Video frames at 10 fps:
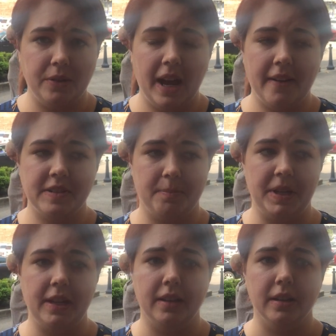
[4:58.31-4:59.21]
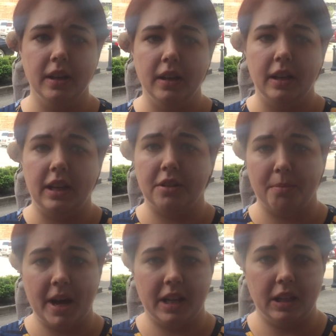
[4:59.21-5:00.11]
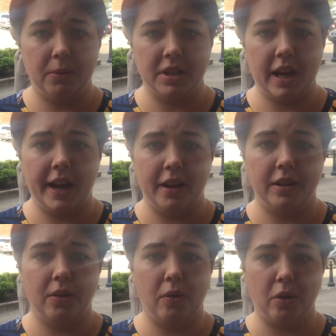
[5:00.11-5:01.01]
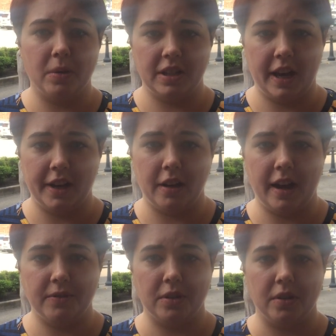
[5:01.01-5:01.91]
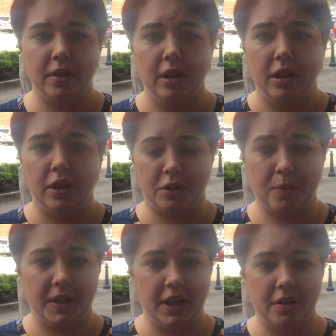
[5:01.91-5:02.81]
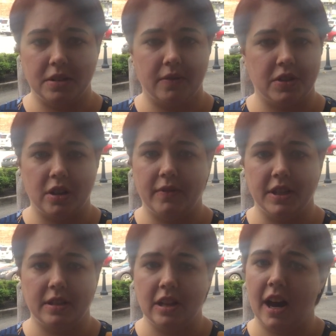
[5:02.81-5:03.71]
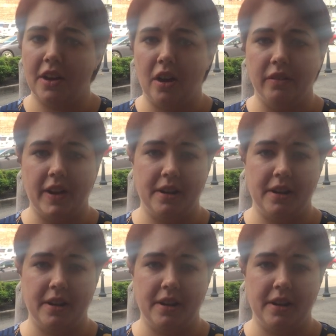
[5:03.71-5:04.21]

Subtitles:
You have to be either medically retired or retire after your 20 years of service. Not all